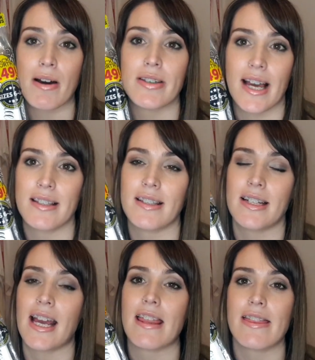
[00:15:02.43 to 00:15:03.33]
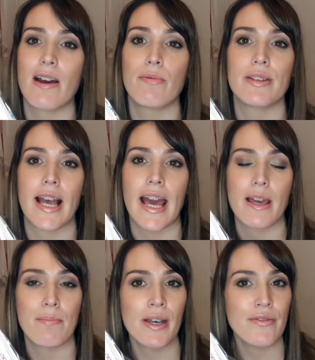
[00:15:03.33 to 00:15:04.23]
out yesterday. There was
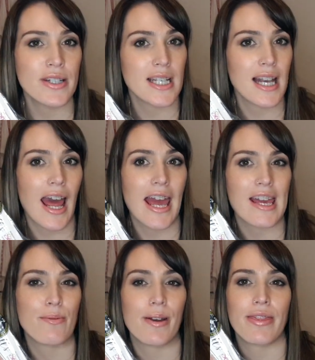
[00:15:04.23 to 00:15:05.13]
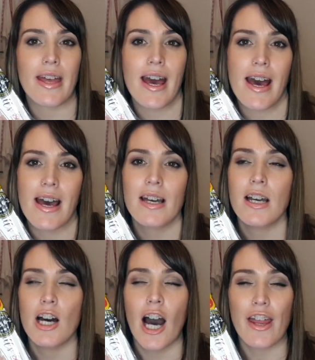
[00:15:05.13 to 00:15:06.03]
a bit of a delay with their,
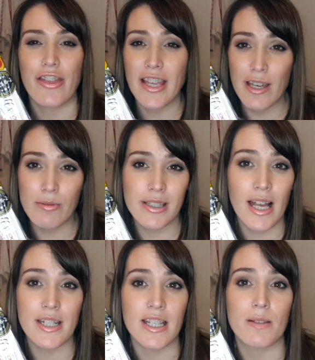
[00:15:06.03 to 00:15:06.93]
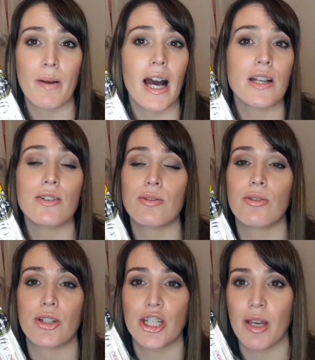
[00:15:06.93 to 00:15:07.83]
I think it was their dispatch
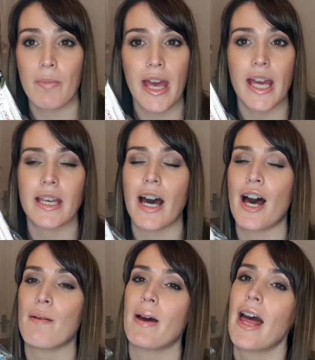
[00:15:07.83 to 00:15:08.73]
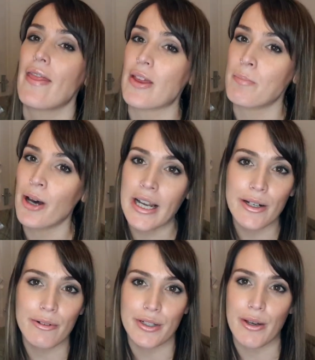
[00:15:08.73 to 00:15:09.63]
or shipping. Um, they put a
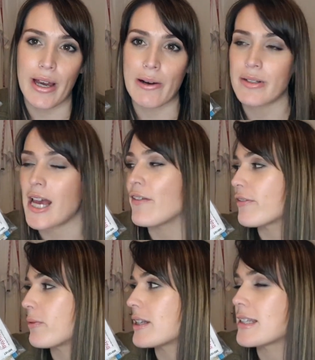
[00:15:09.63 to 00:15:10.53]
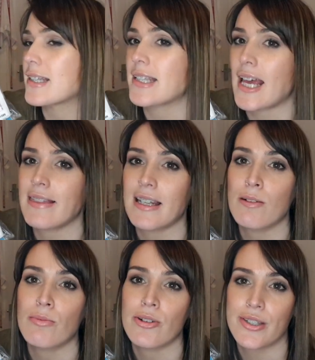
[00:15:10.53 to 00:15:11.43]
little note out to everyone to say that it
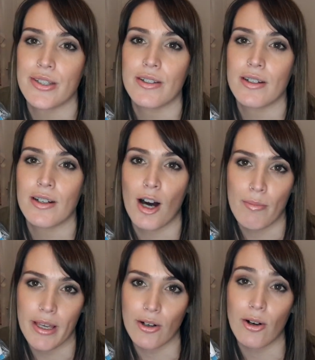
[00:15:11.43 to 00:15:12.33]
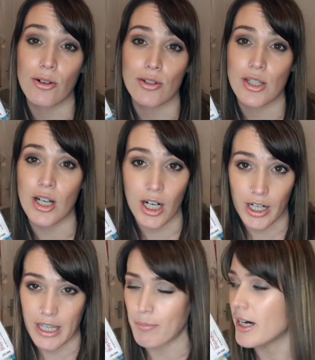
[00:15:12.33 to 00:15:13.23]
wasn't coming on
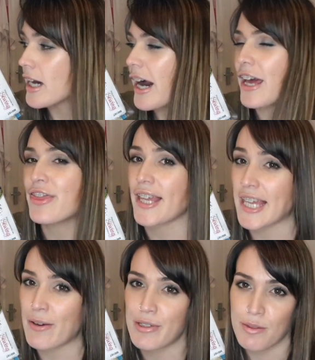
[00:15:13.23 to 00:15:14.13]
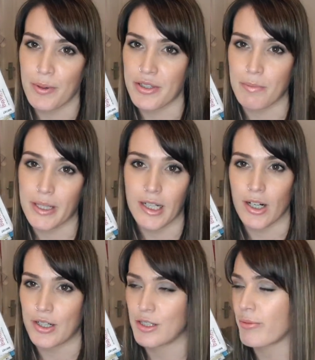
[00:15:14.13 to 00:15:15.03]
time. I think it was supposed to be
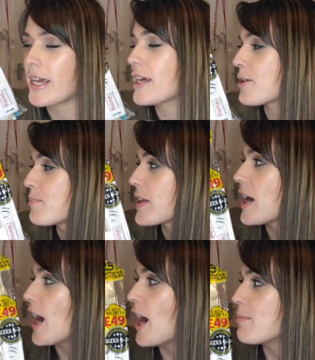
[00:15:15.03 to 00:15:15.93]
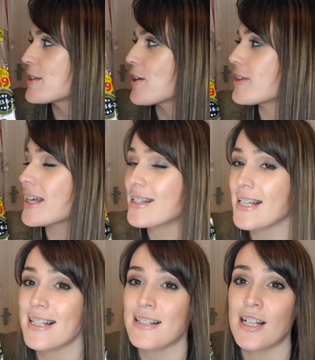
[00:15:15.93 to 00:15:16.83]
last week. Um, so this
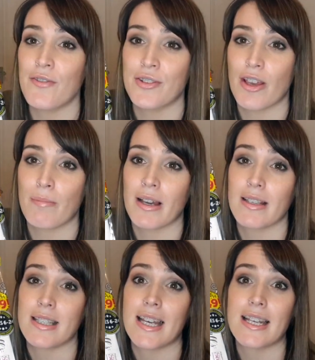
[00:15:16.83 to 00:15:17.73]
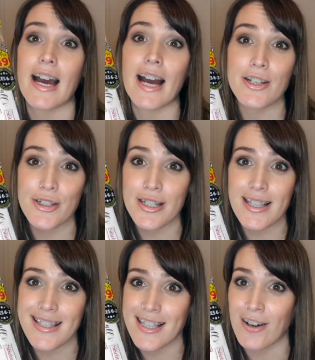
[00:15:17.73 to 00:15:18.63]
is Love Sewing Magazine. As you
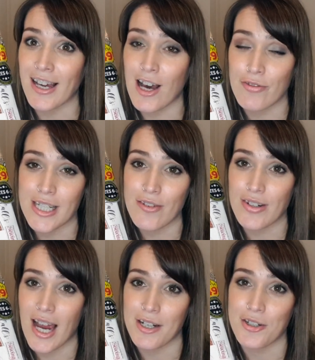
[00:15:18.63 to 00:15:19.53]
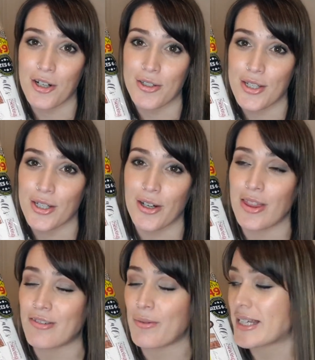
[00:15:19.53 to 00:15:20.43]
can see, I haven't even had a chance to go
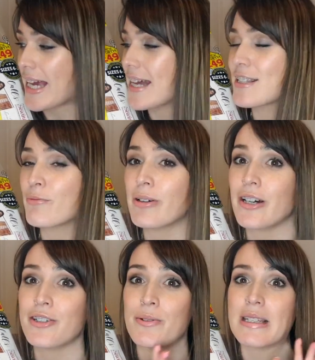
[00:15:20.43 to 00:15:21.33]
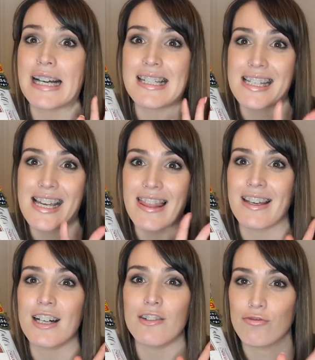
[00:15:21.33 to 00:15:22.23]
through it yet, so we are doing that
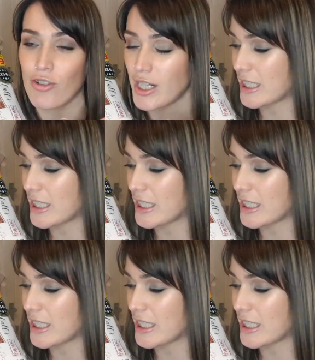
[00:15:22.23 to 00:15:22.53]
together right